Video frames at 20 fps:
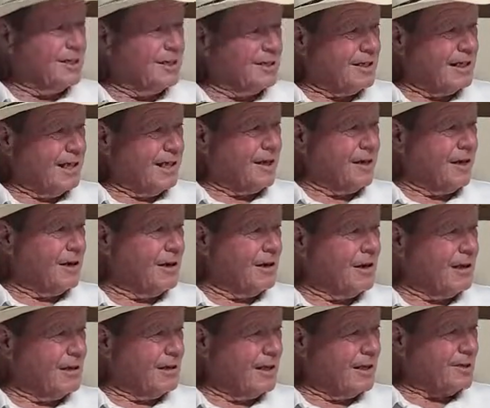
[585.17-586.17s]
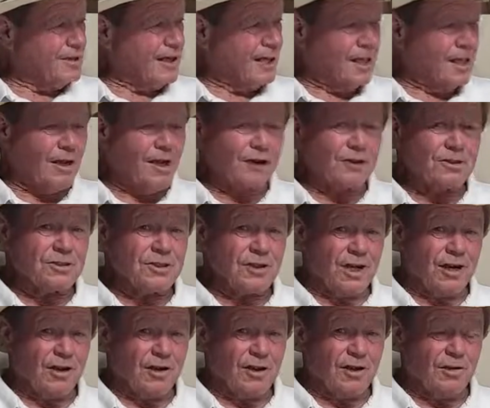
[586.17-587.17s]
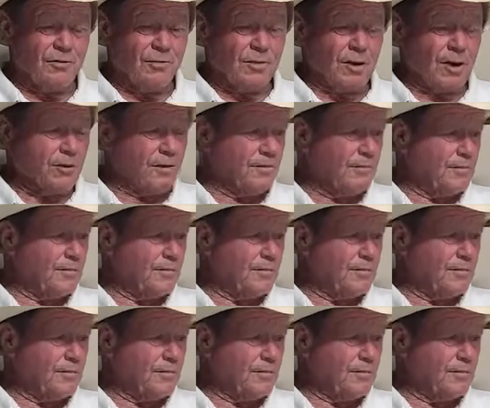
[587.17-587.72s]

down in outside the Austin area, who bought